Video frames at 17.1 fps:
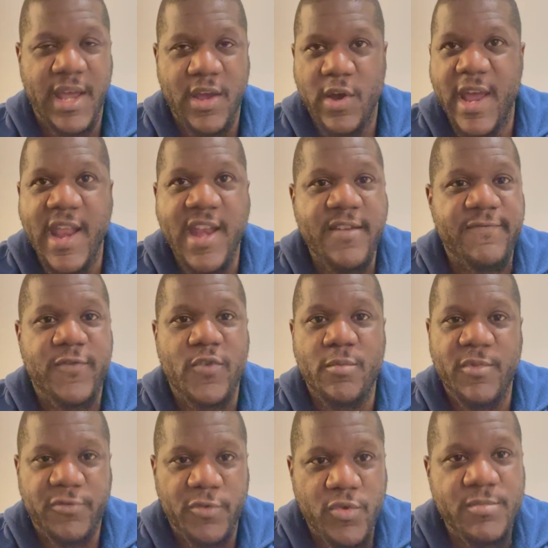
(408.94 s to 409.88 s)
any
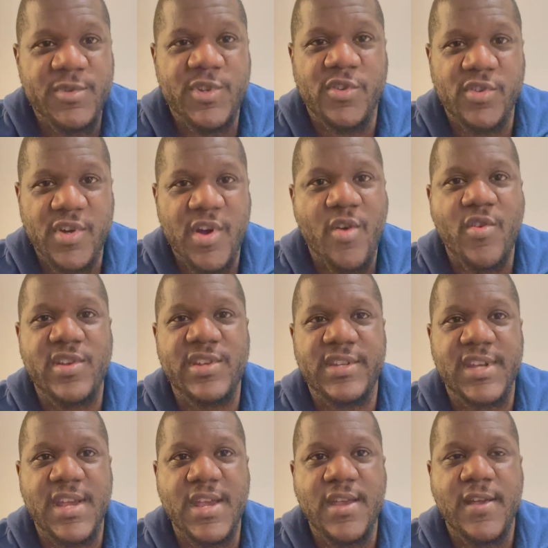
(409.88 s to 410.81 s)
form of
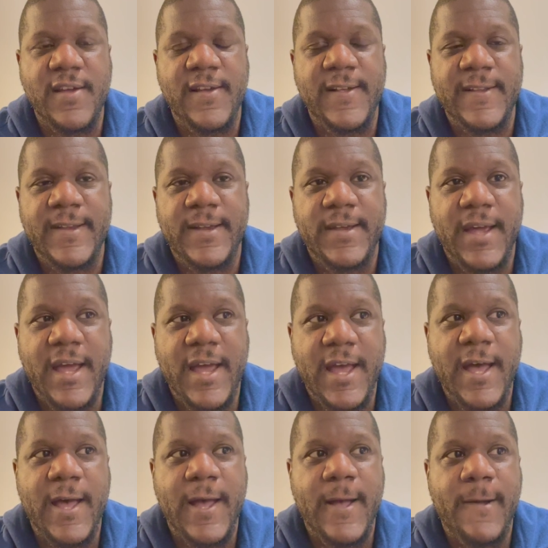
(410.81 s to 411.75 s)
cryptocurrency,
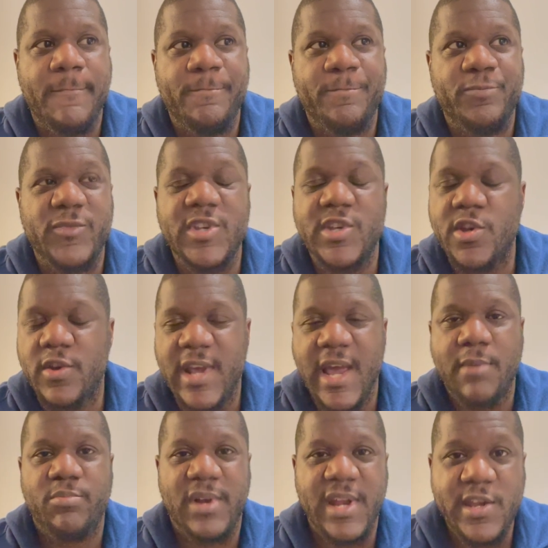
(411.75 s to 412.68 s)
uh, you
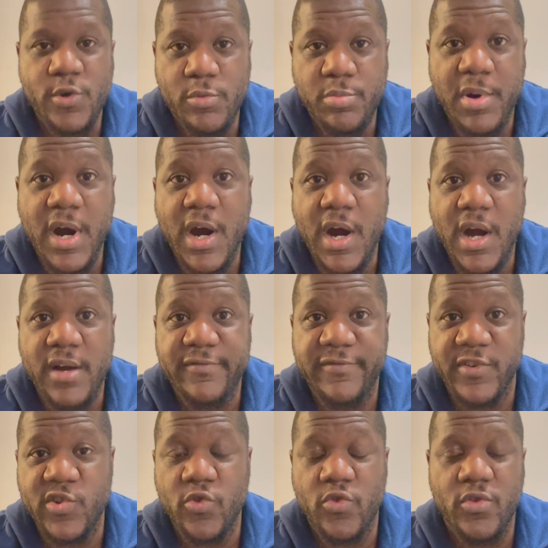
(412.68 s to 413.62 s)
can play your part
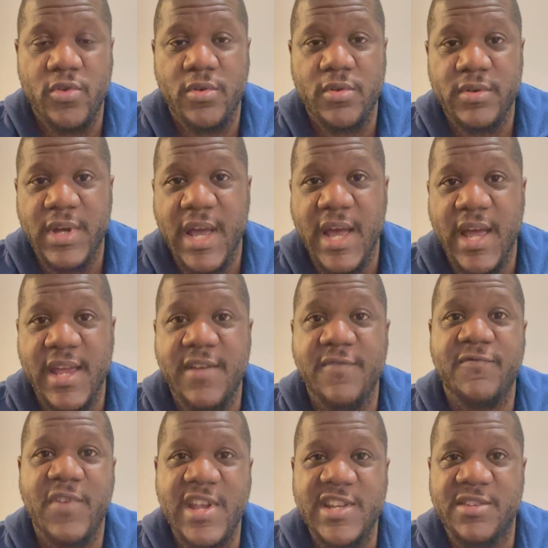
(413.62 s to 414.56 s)
for your uh,
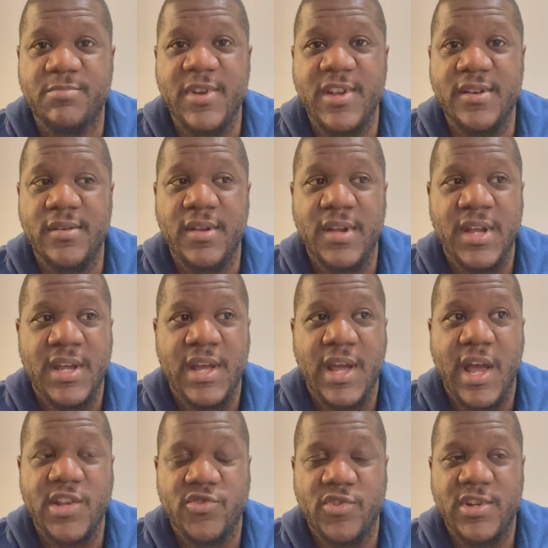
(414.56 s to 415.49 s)
investment
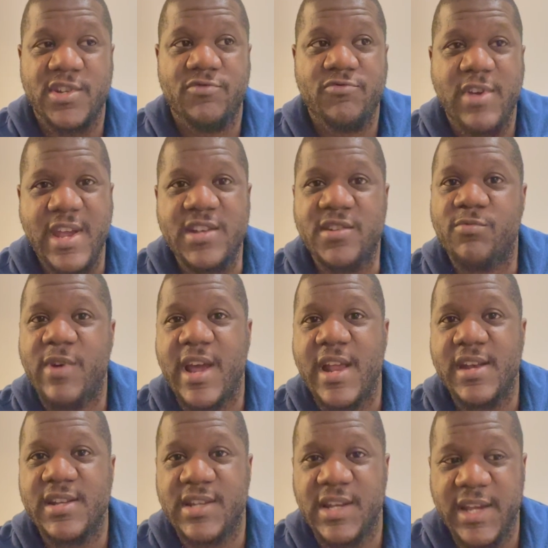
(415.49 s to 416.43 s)
and try to raise
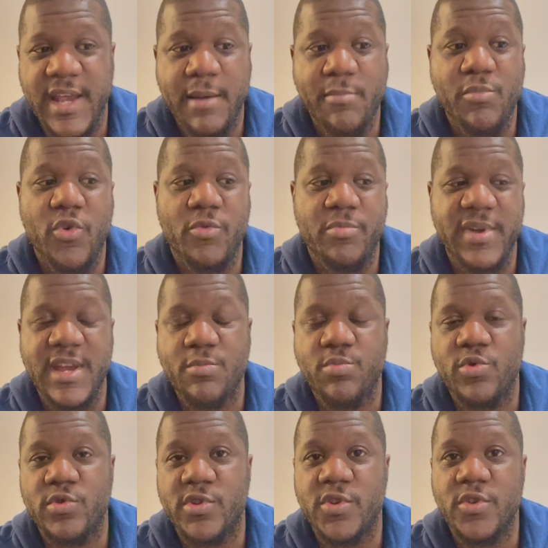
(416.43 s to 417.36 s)
awareness and get more
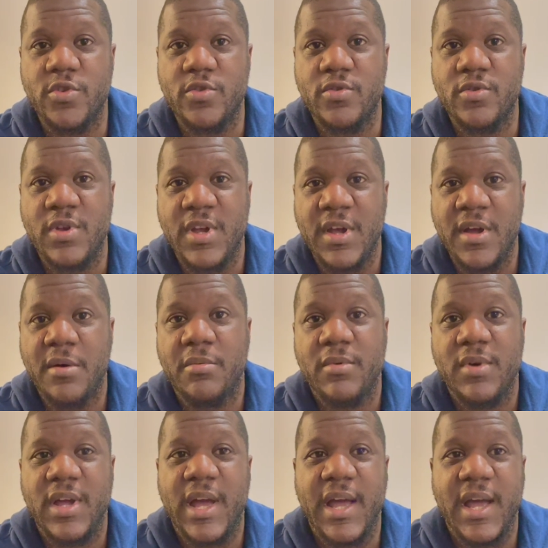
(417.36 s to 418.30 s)
people to
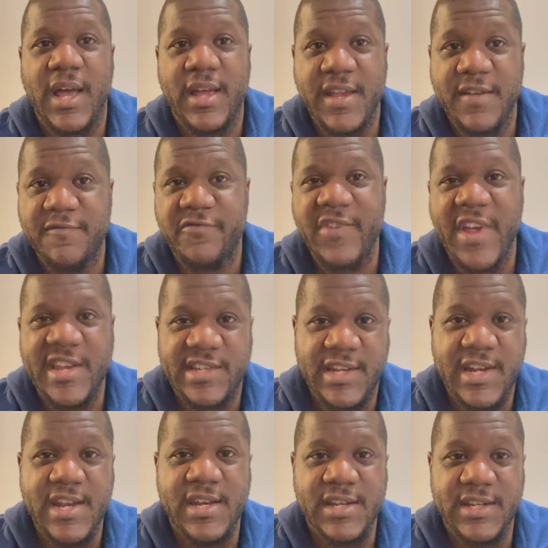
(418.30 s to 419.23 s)
uh,
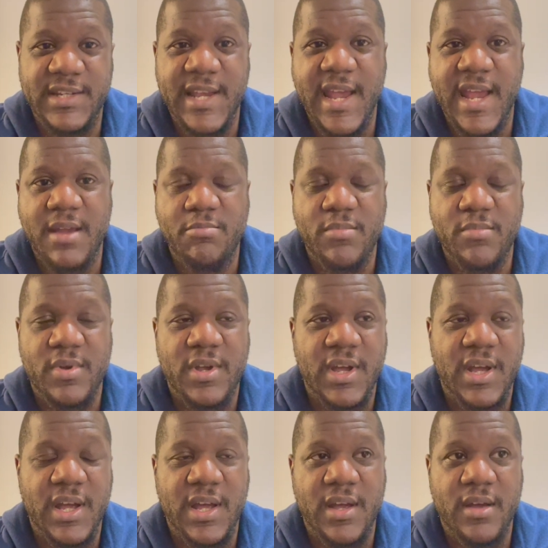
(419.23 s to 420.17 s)
invest in the same
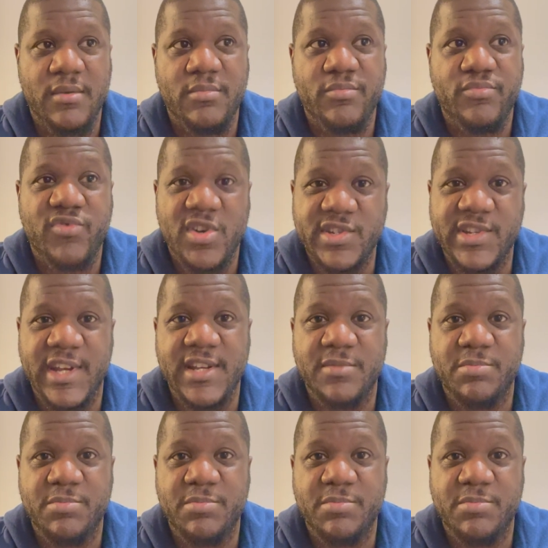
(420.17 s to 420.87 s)
uh, projects